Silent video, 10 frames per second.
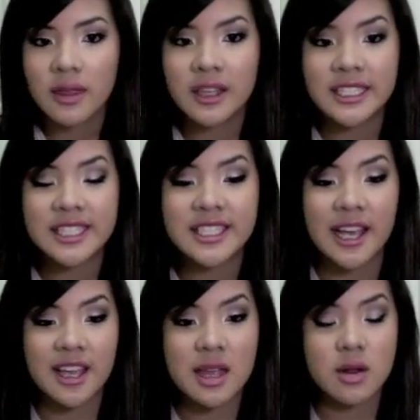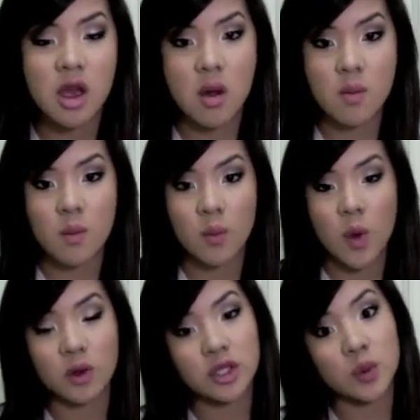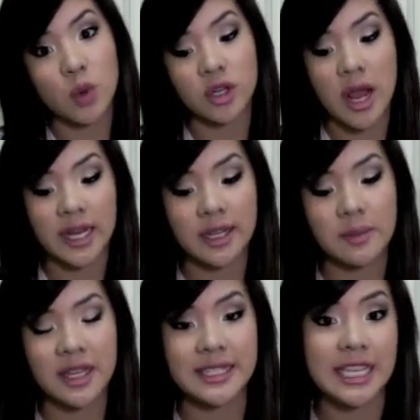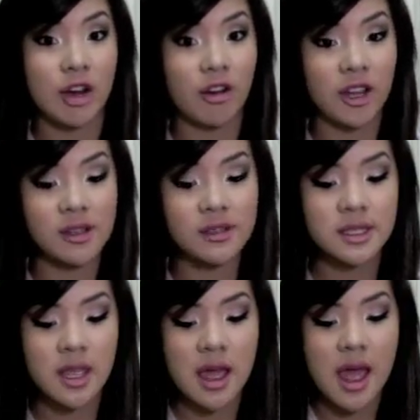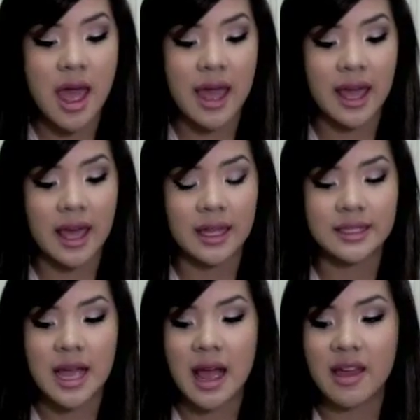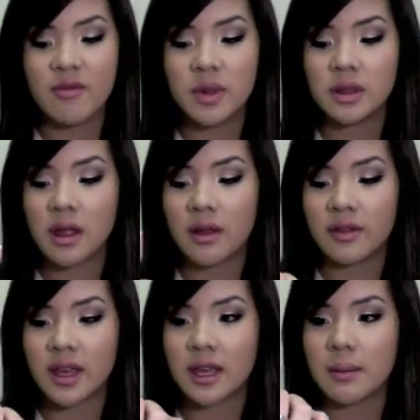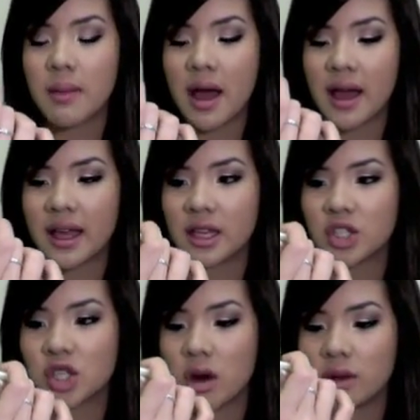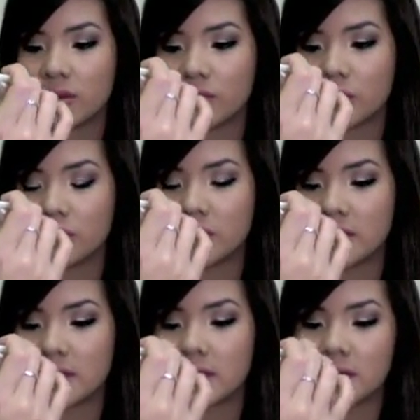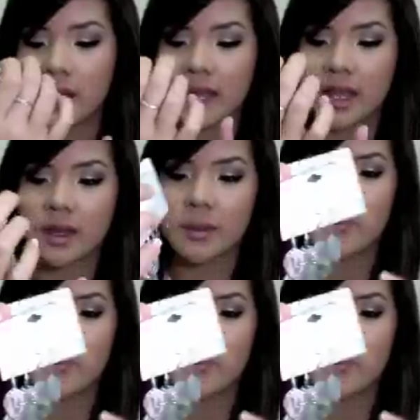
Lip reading: The second most worn item is earrings, and I have been loving my Charlotte Russe, like,